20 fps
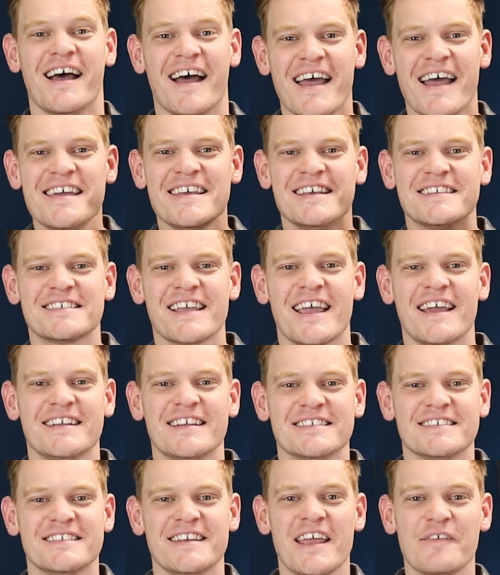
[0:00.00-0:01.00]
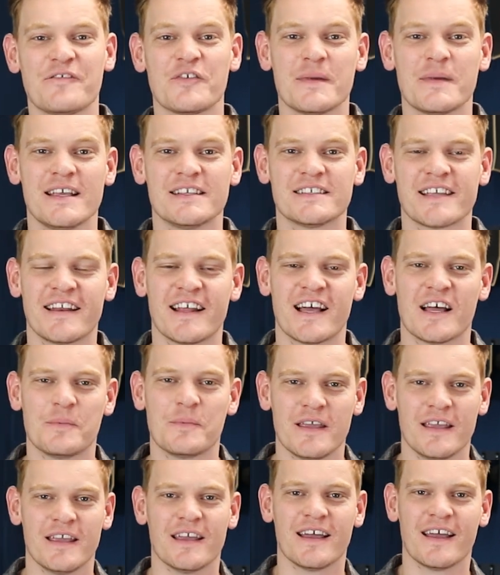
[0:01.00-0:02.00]
Hey eSkaters, Nate from eSkate Hub
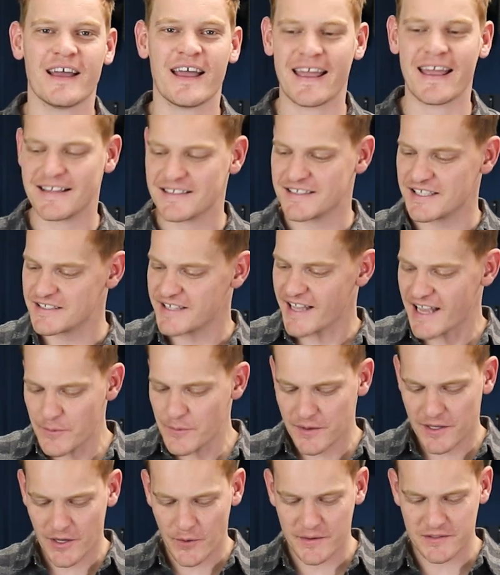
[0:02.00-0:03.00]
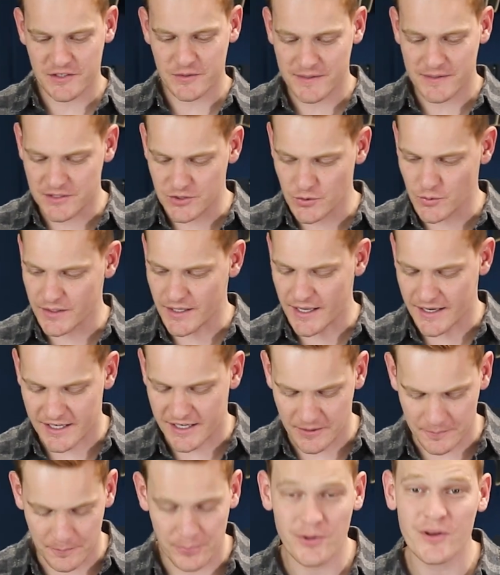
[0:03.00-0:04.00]
here, and today we're going to be doing a
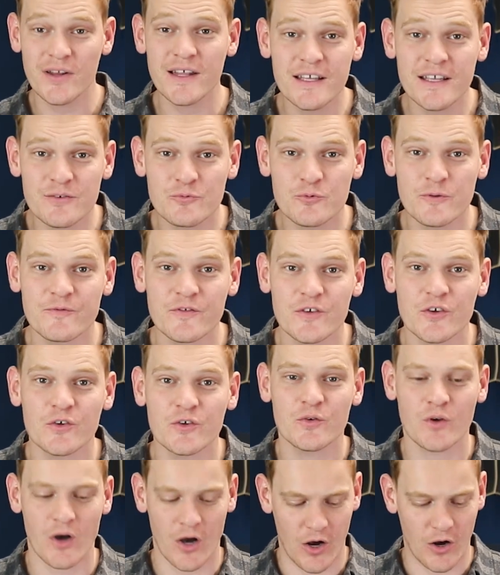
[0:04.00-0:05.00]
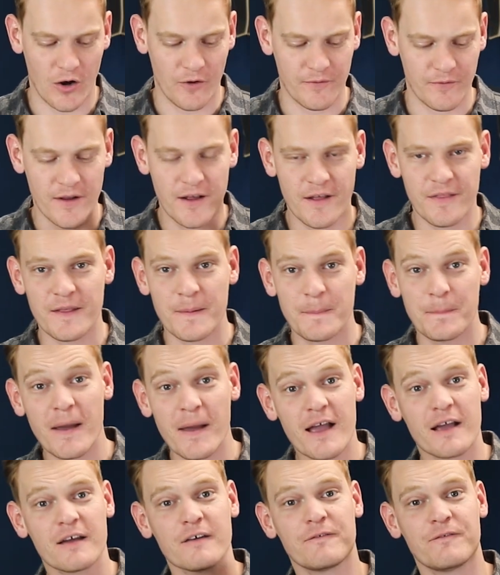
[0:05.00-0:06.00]
complete review of the
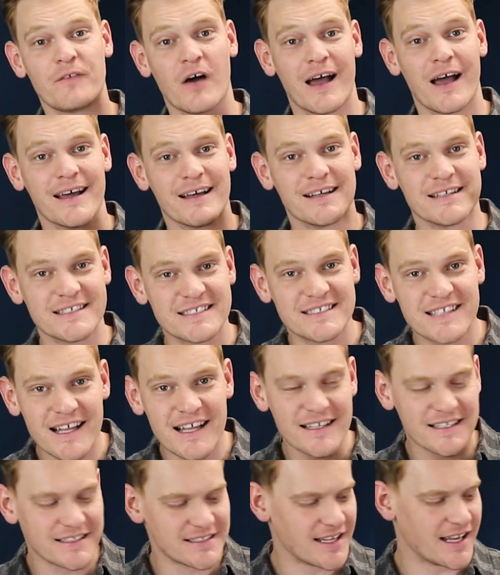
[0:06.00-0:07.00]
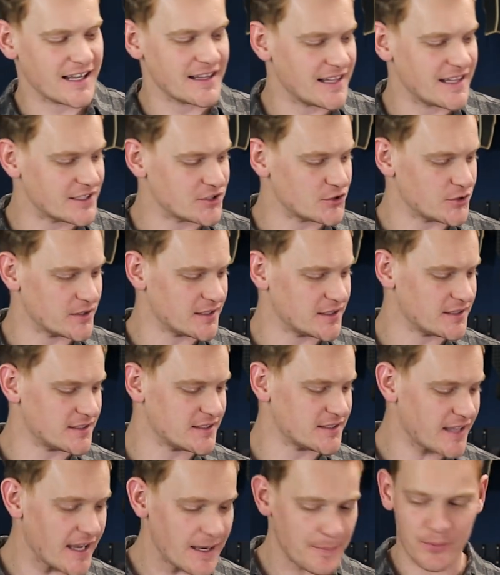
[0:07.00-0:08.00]
Backfire Zealot Electric
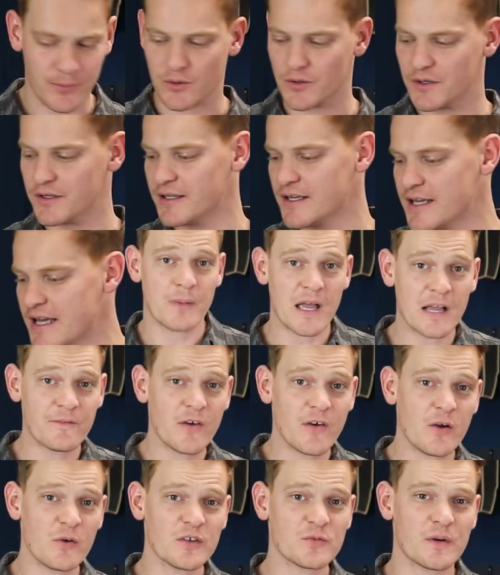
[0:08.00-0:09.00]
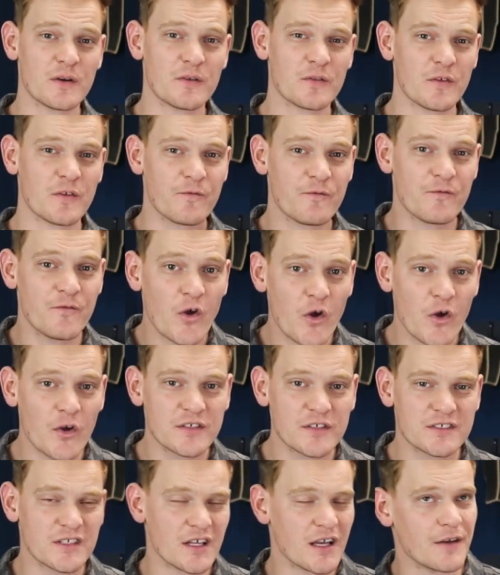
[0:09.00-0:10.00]
Skateboard. Backfire was one of the
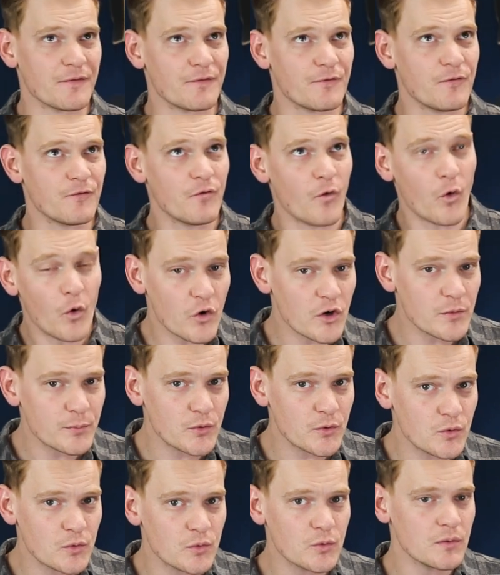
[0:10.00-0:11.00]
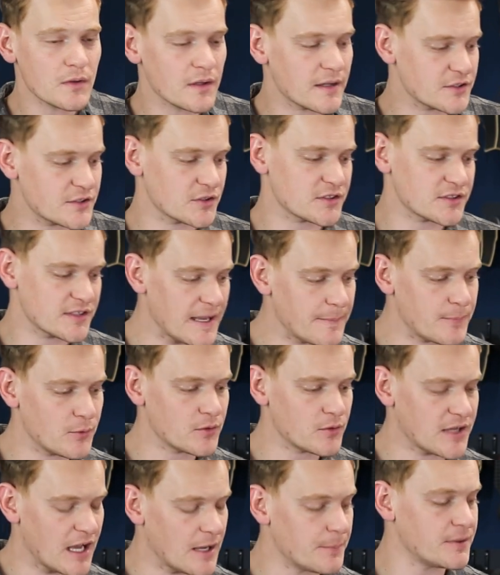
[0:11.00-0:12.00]
first affordable electric
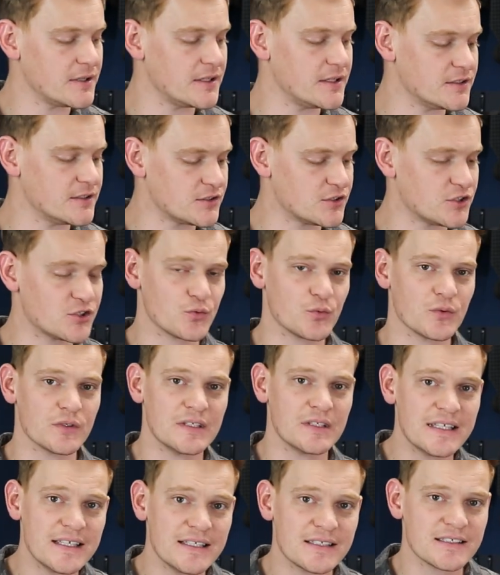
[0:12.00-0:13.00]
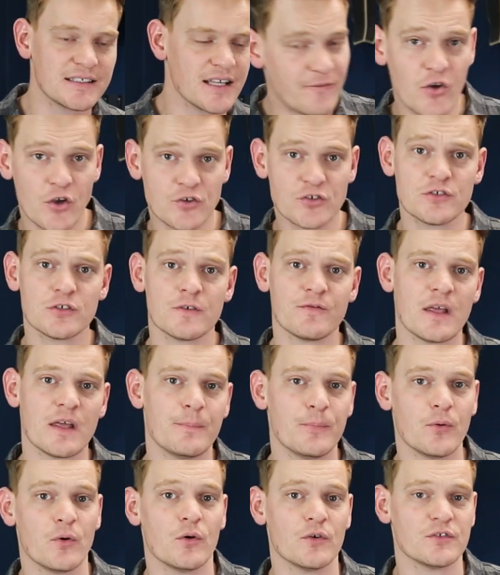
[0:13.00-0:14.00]
skateboard companies to release versions of their
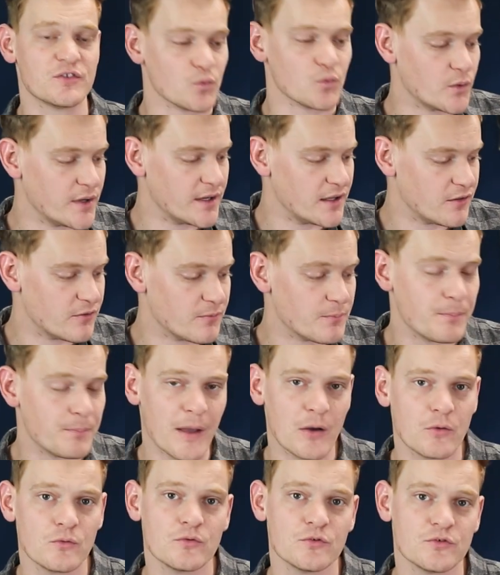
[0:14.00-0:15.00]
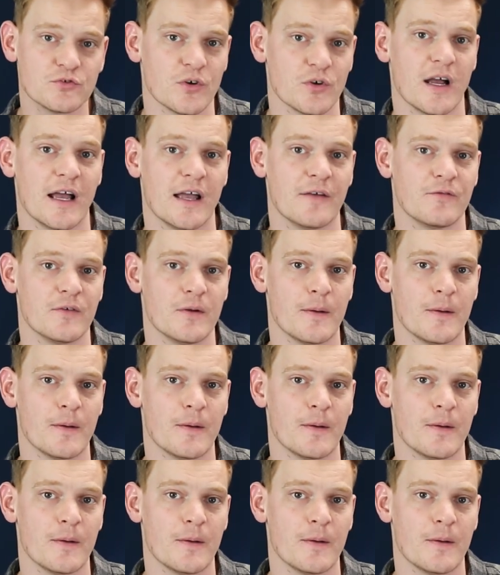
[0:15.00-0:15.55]
boards with belt drive